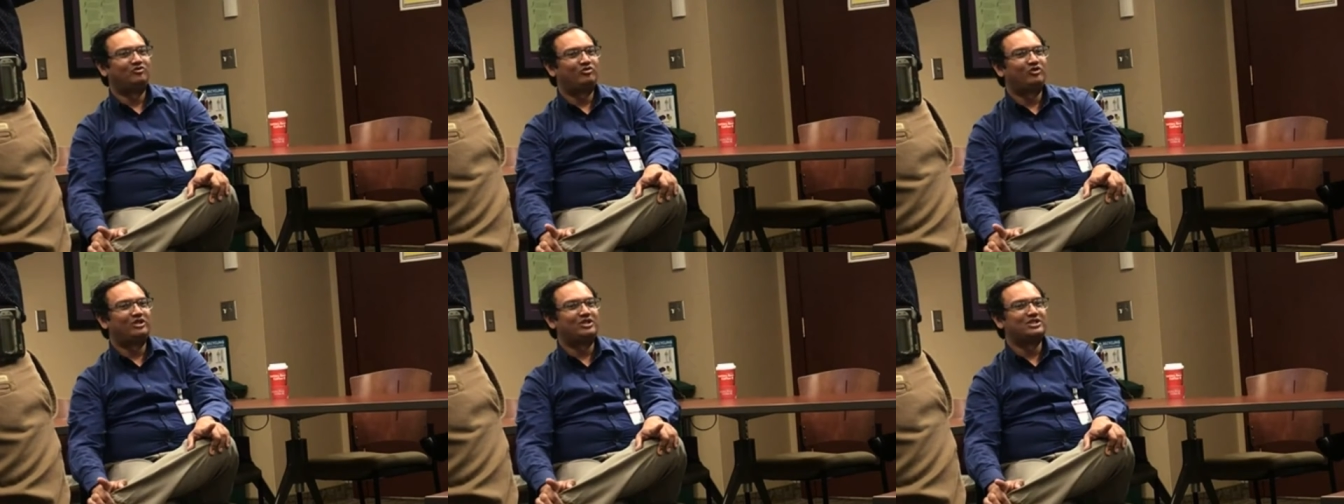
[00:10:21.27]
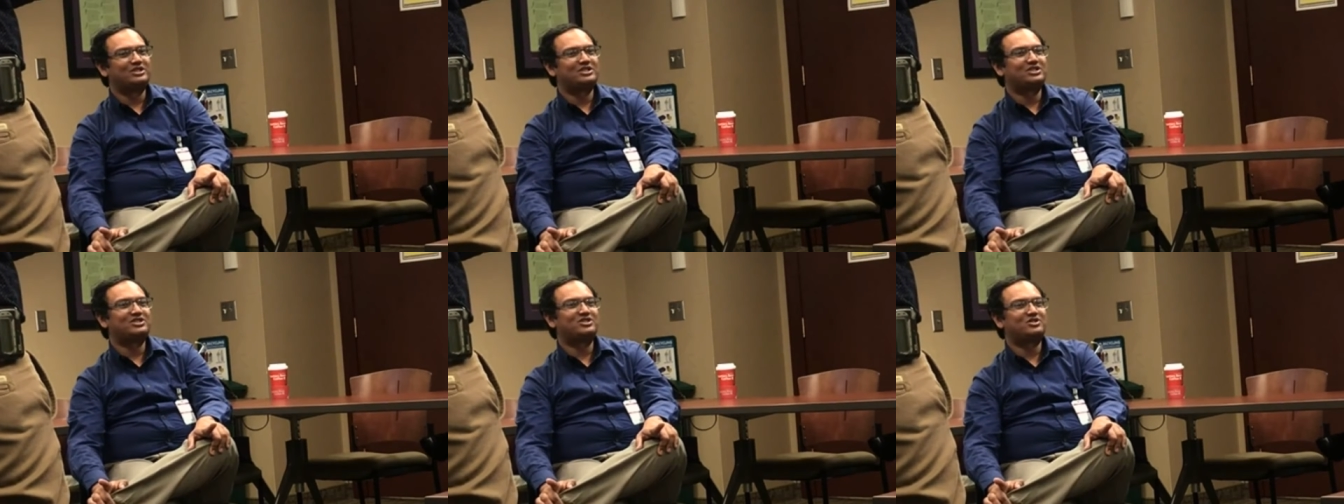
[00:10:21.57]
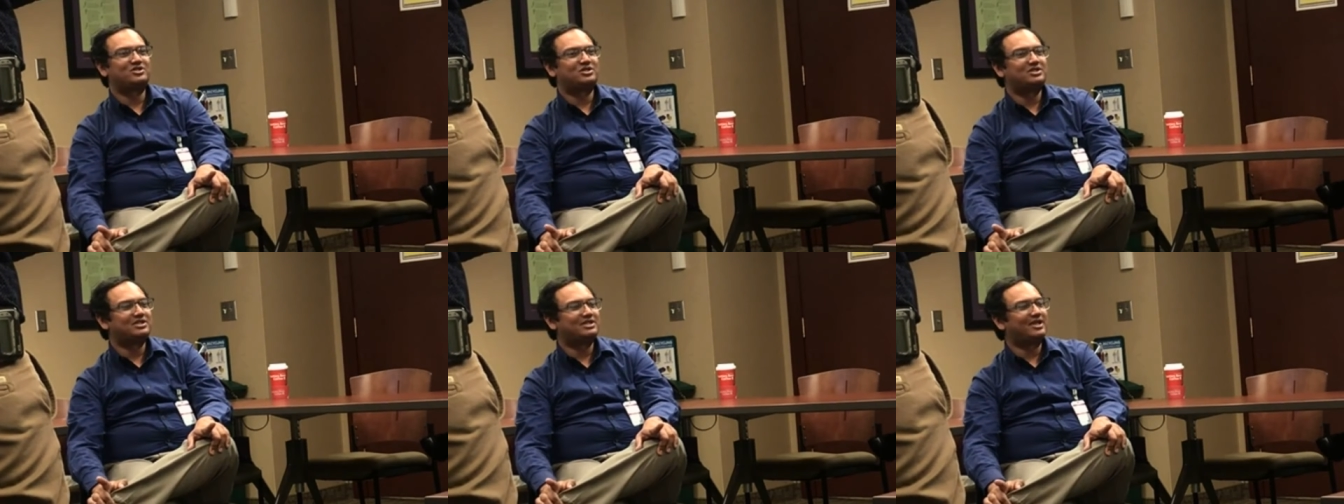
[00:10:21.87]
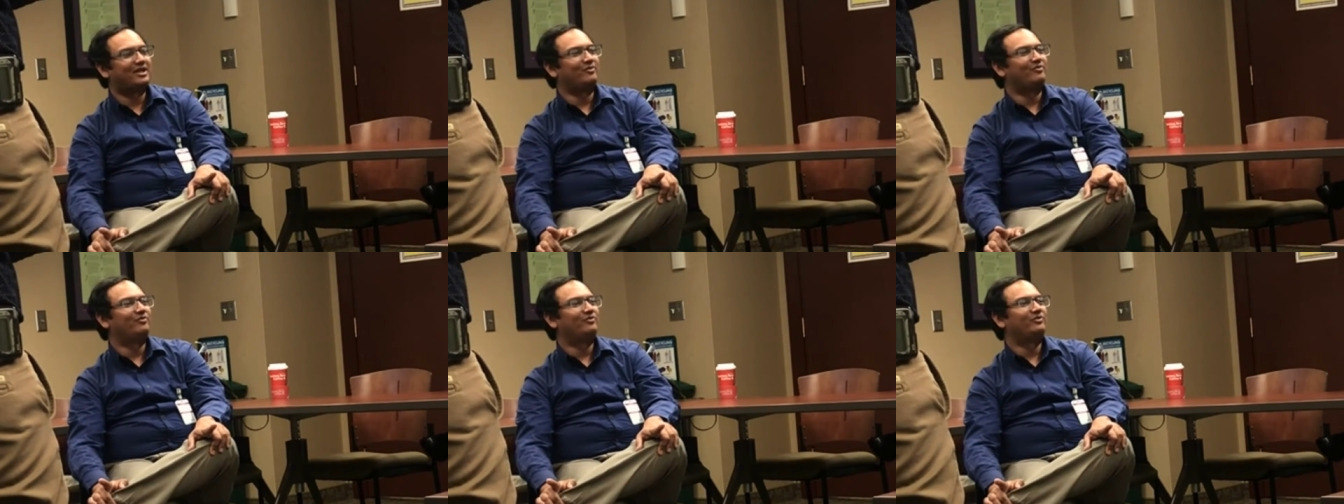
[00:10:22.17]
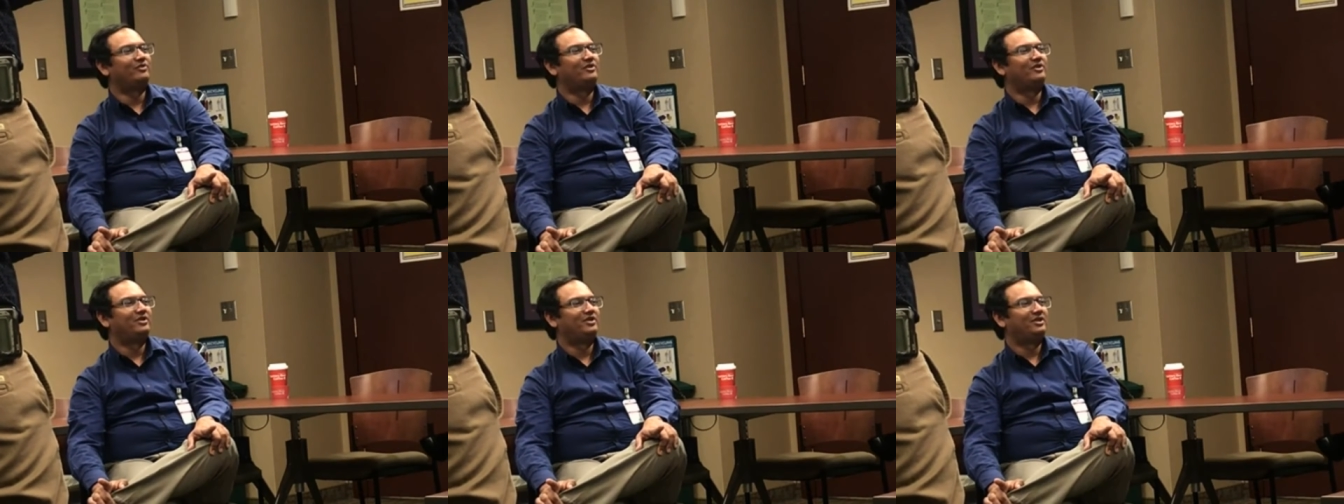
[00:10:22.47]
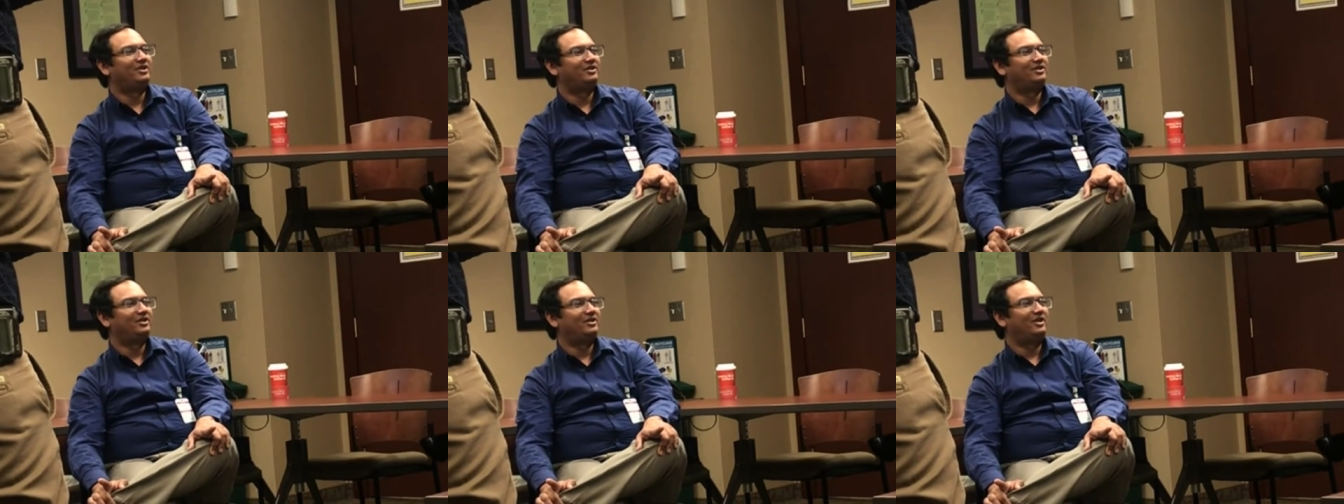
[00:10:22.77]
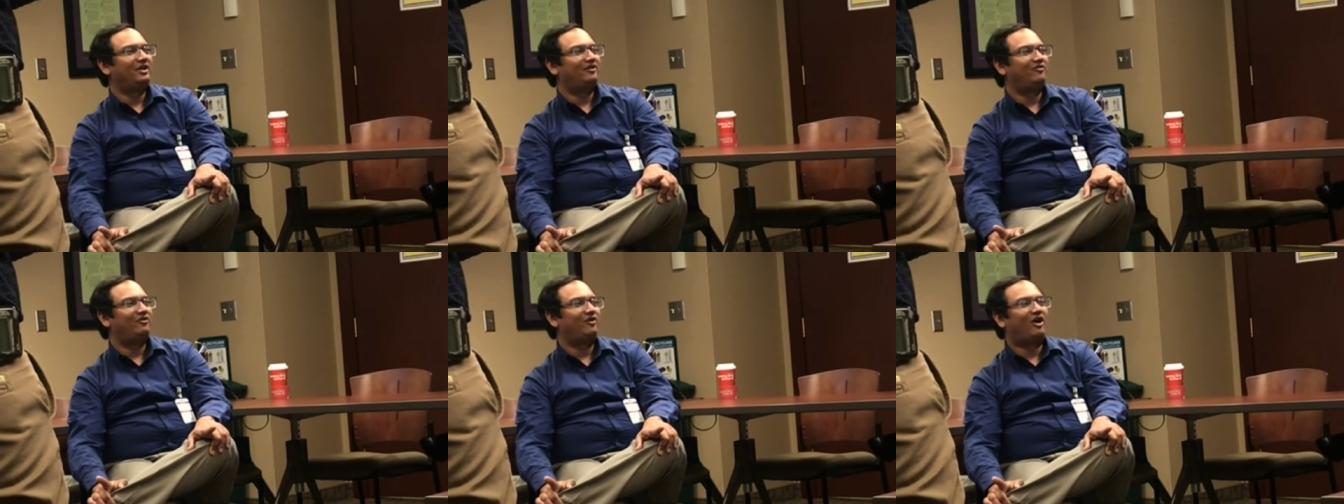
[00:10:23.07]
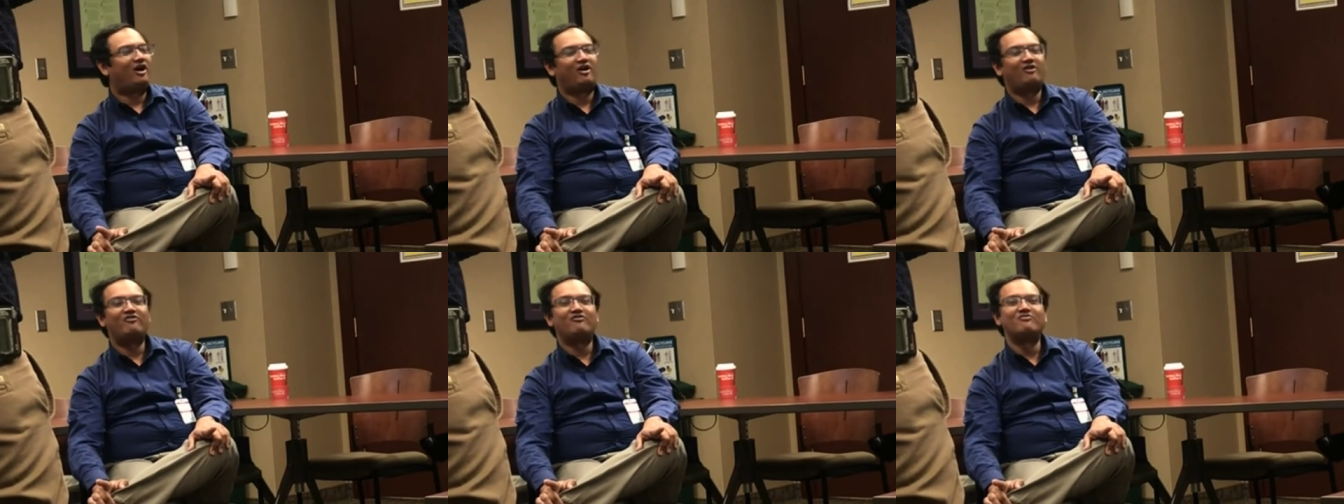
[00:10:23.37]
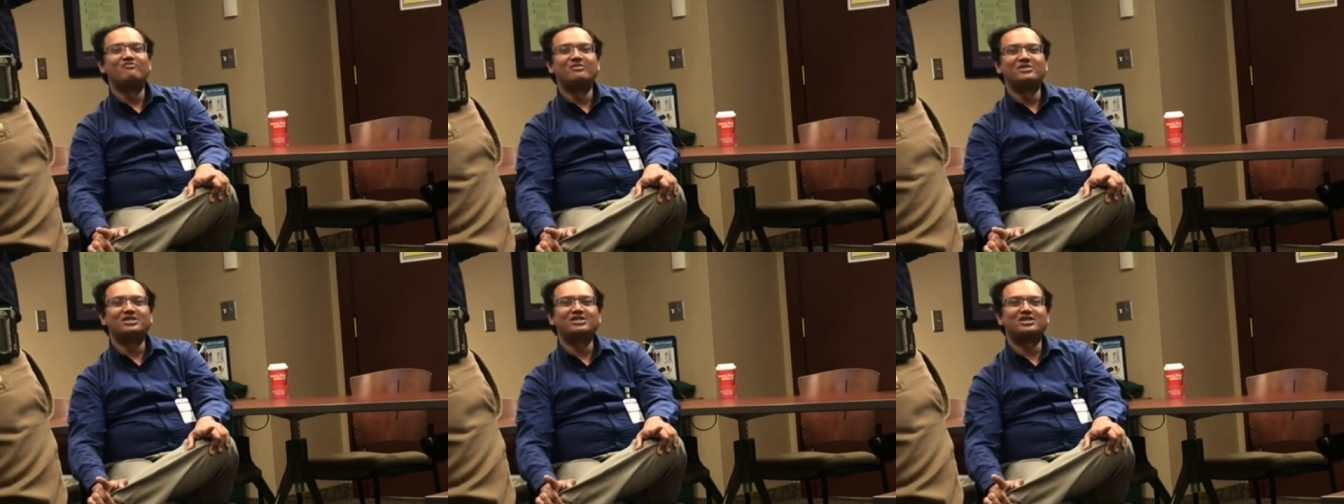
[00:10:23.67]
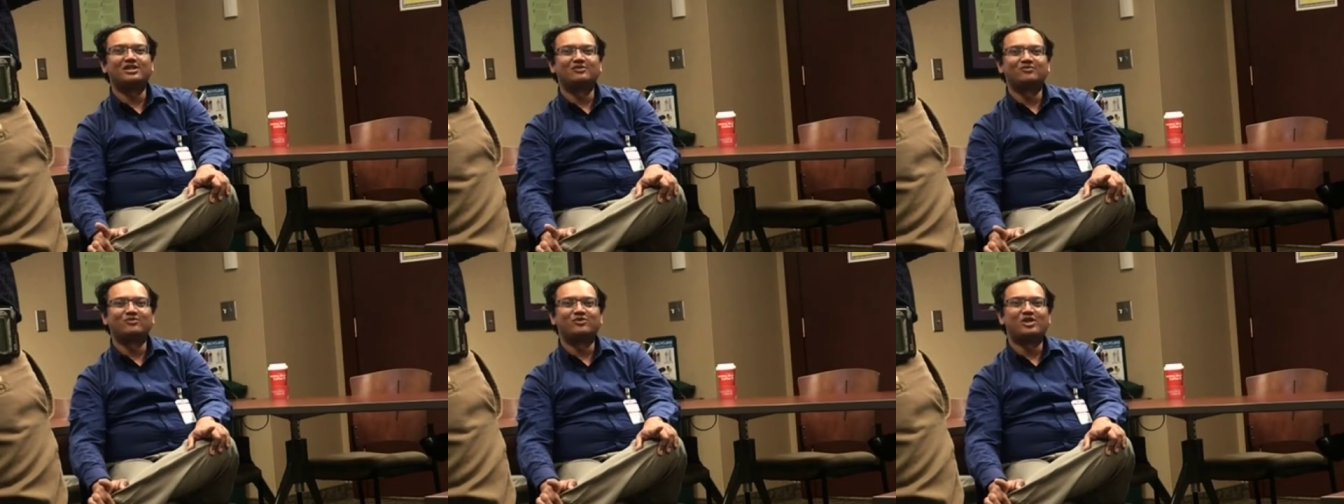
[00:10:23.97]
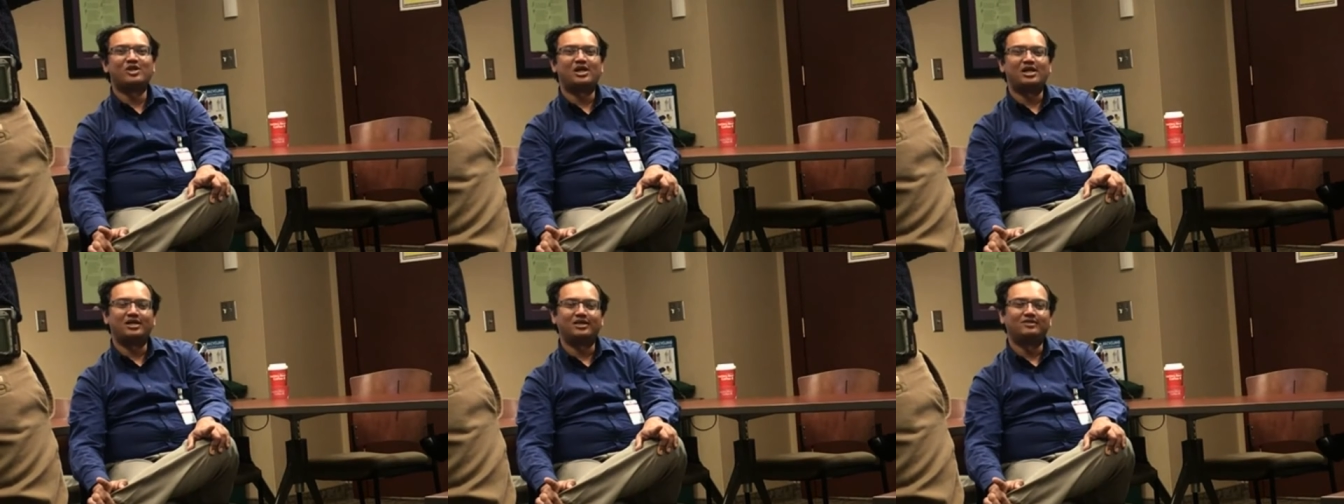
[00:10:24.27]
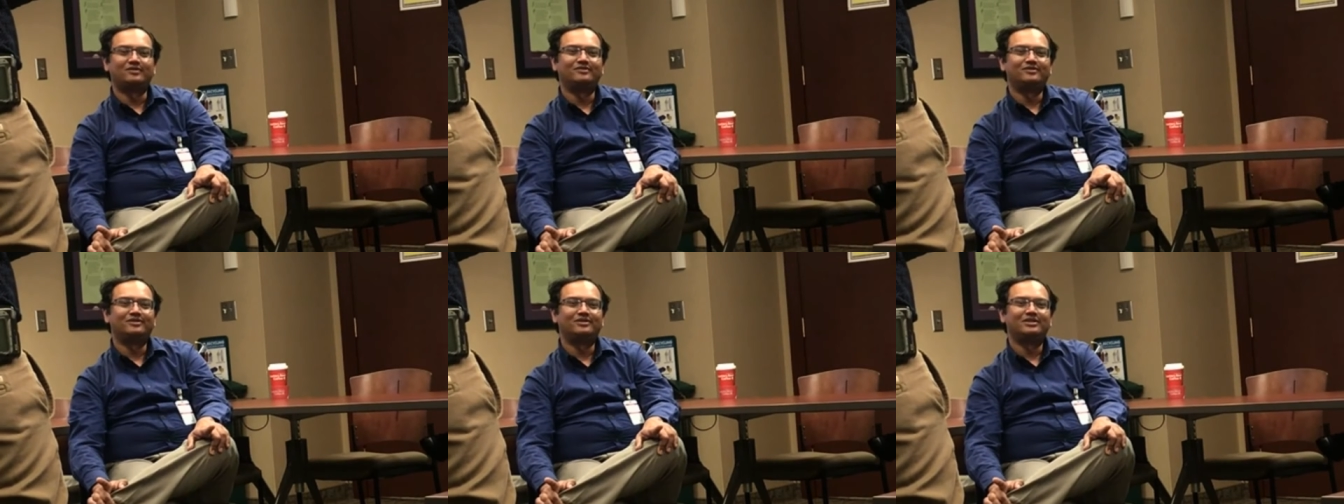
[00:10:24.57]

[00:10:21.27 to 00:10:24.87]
First step of mise en plan.